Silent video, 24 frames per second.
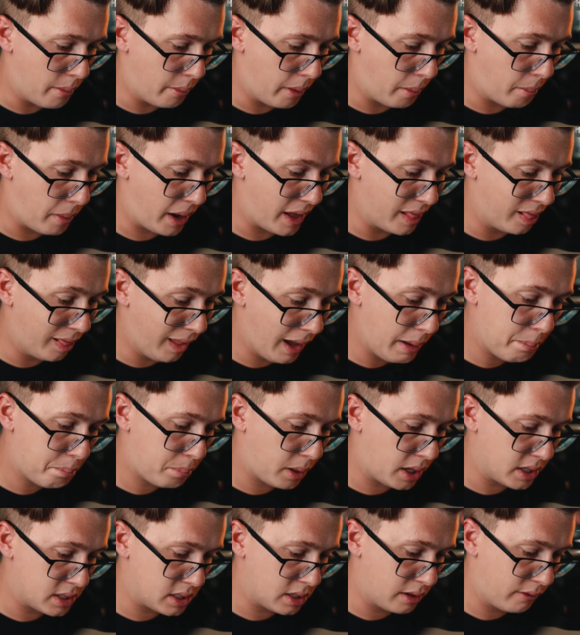My LUT
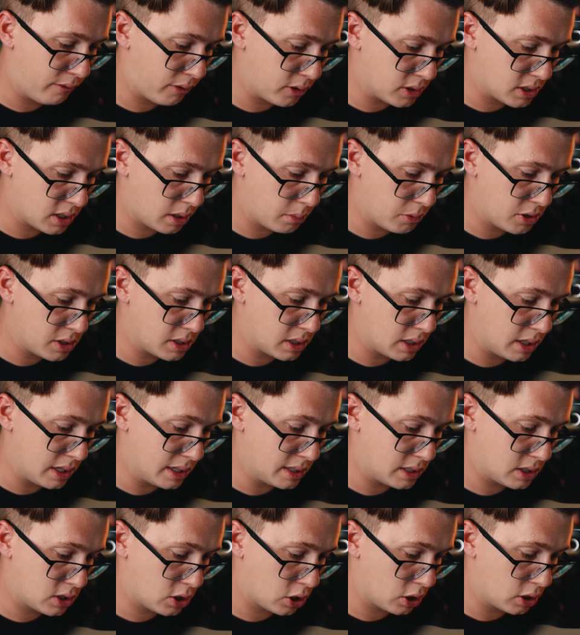button, for some reason
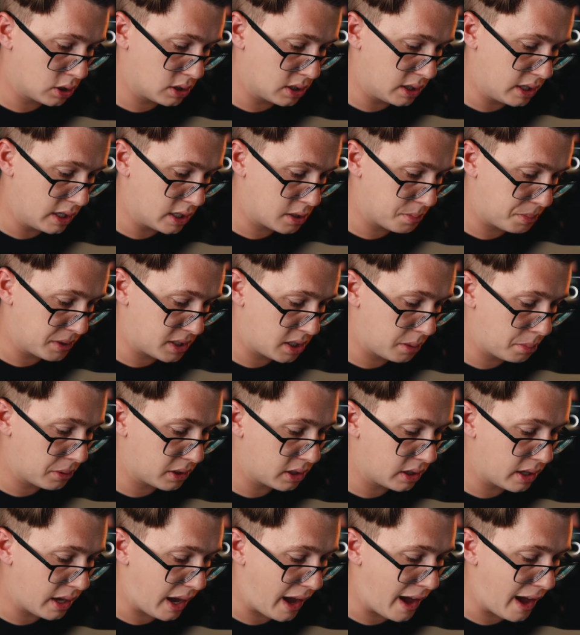it's turned to this, but
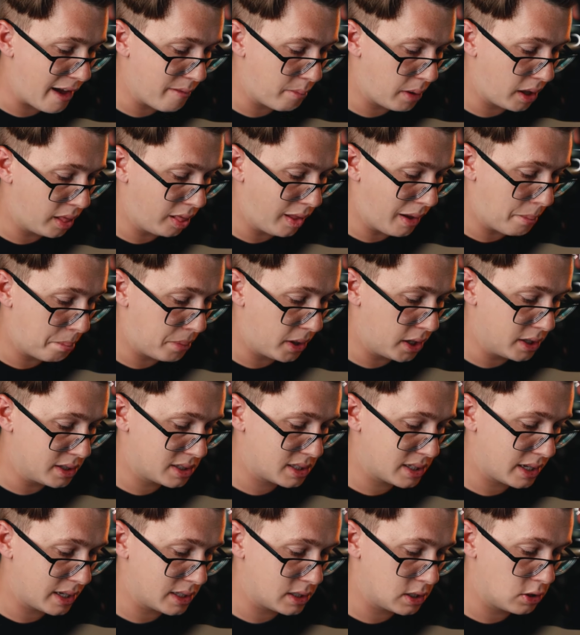typically I have my LUT button
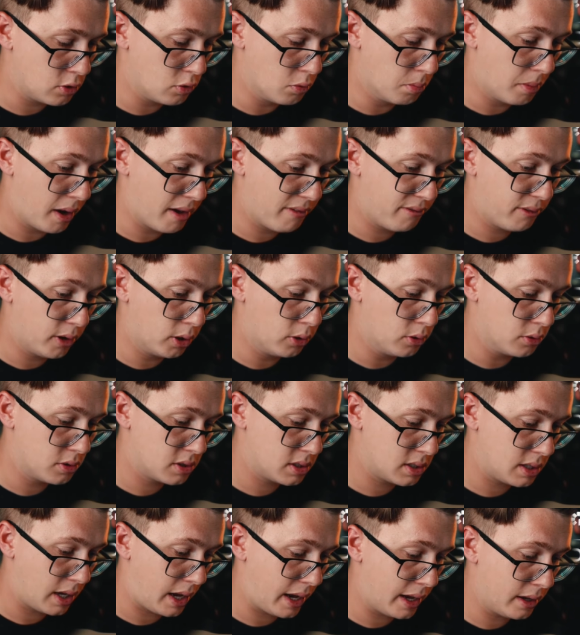set to my photo
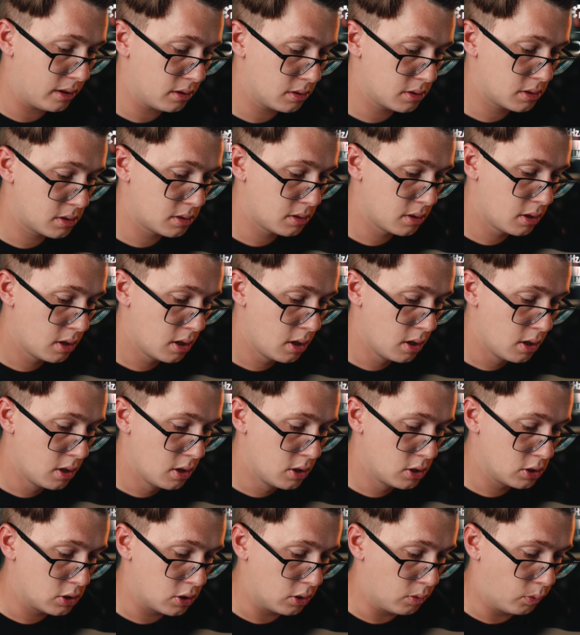styles.
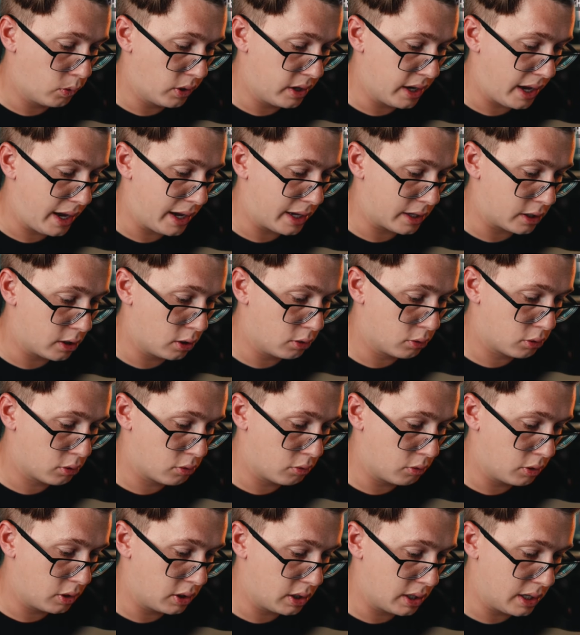So when I go
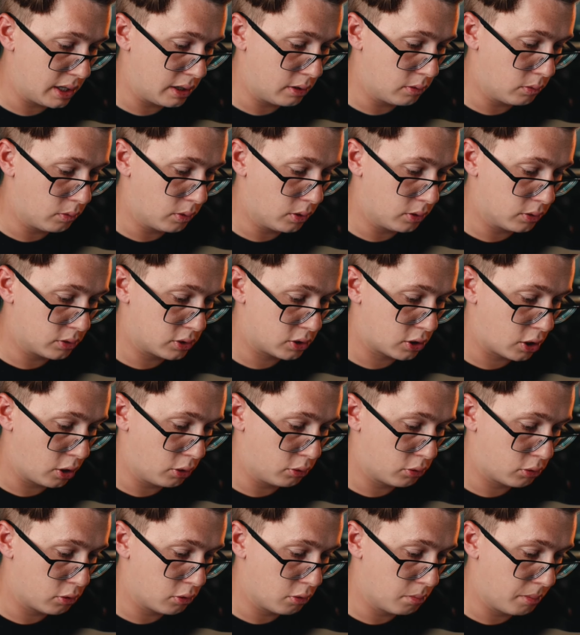through it, it will go
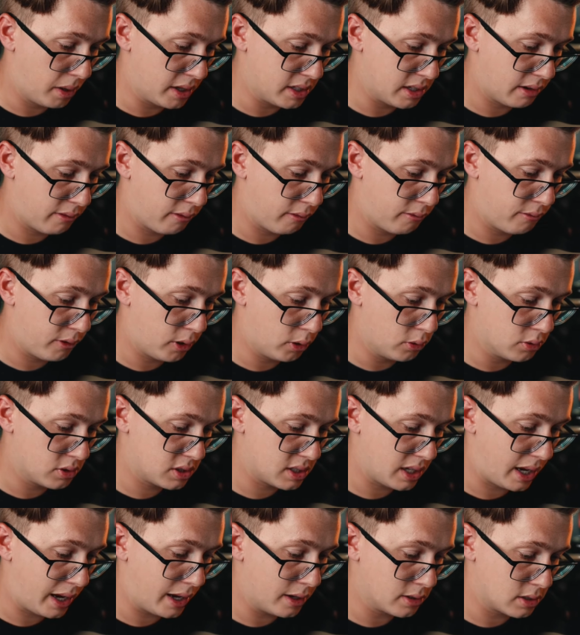through my different photo
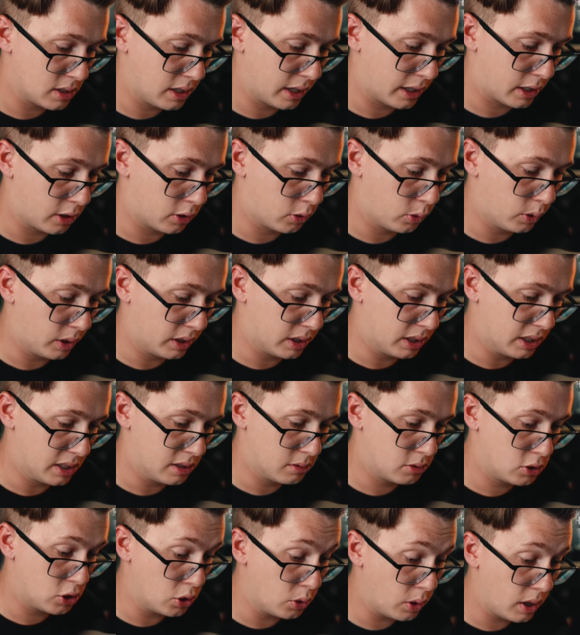styles and I could quickly
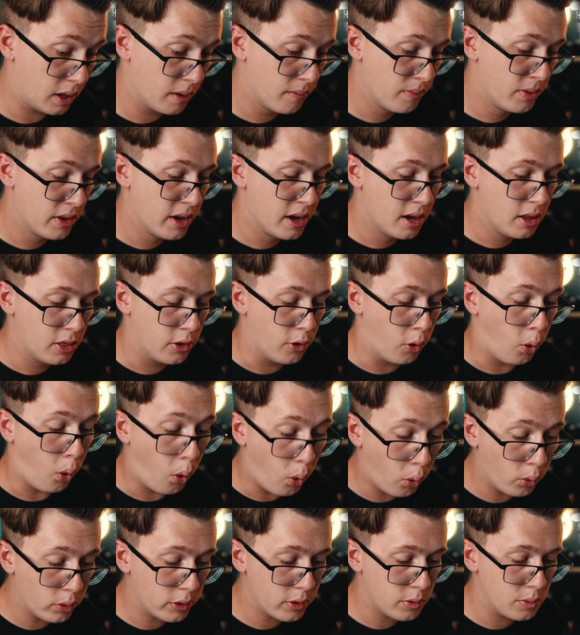do it. The
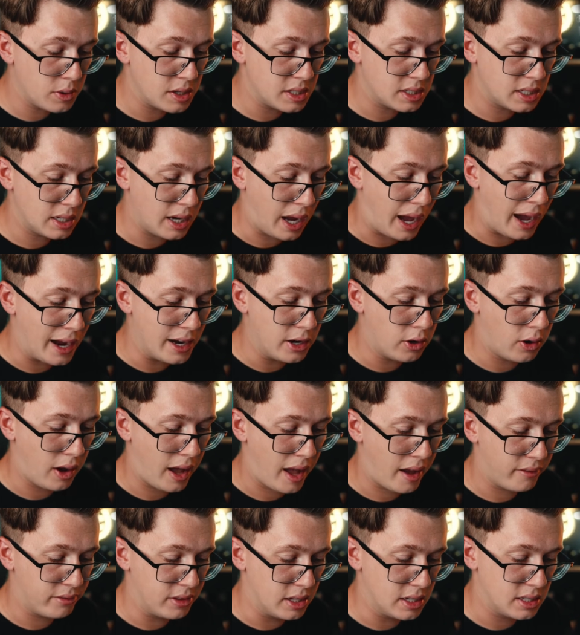only reason I don't
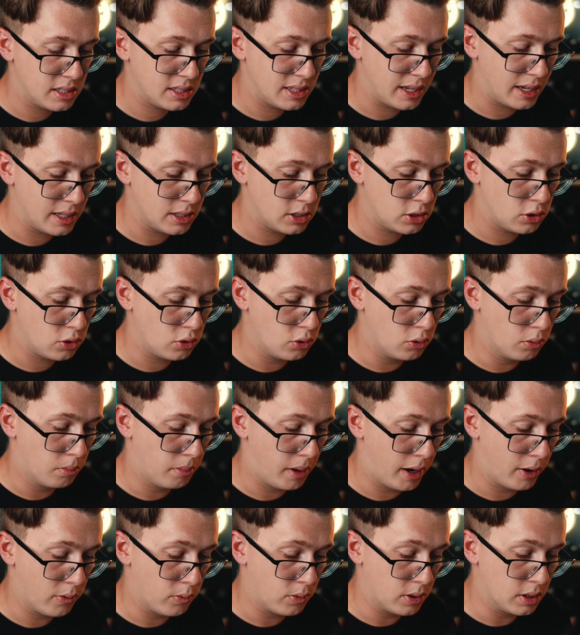have this set to
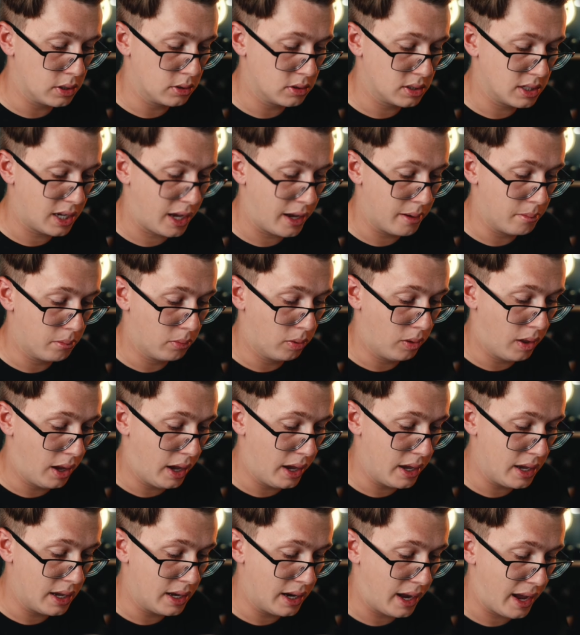my real-time
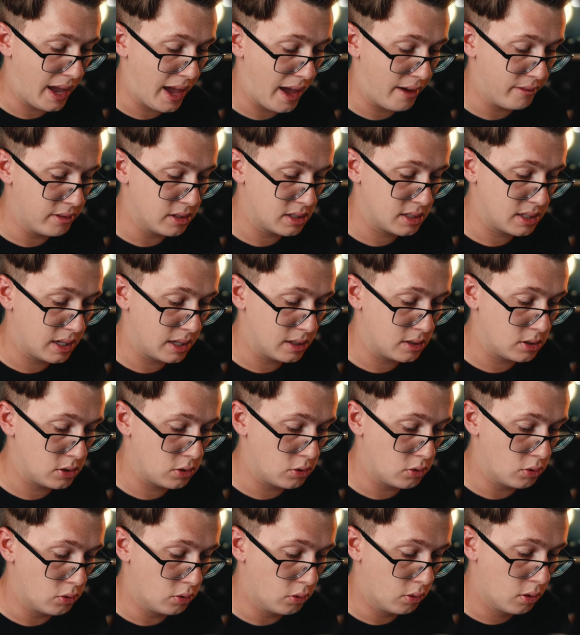LUT and I have it set
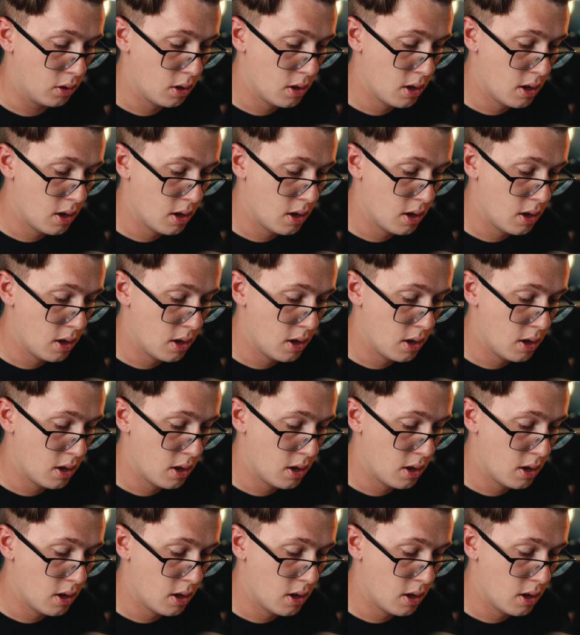to